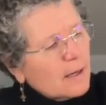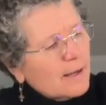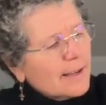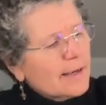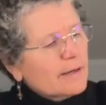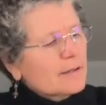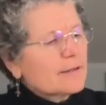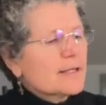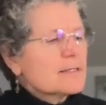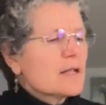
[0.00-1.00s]
There,
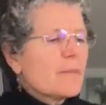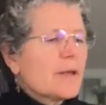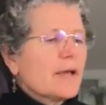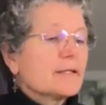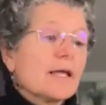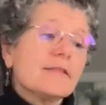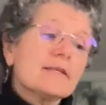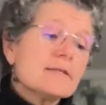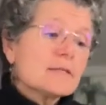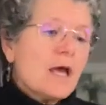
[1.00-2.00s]
that's not bad. Now
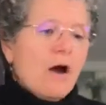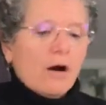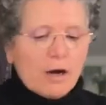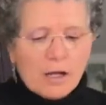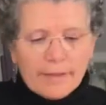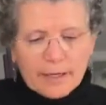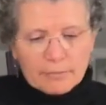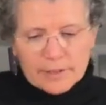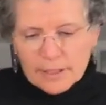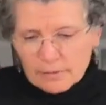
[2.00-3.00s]
all that
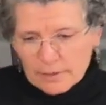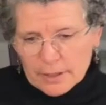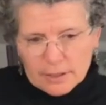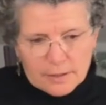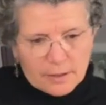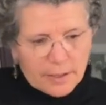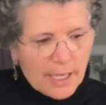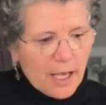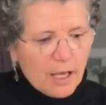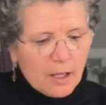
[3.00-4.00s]
greenery is going to
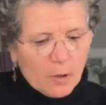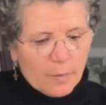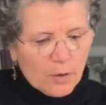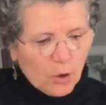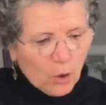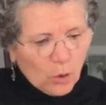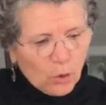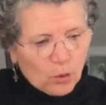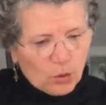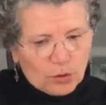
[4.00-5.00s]
help
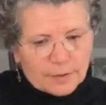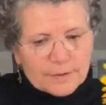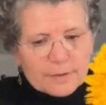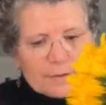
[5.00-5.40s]
hold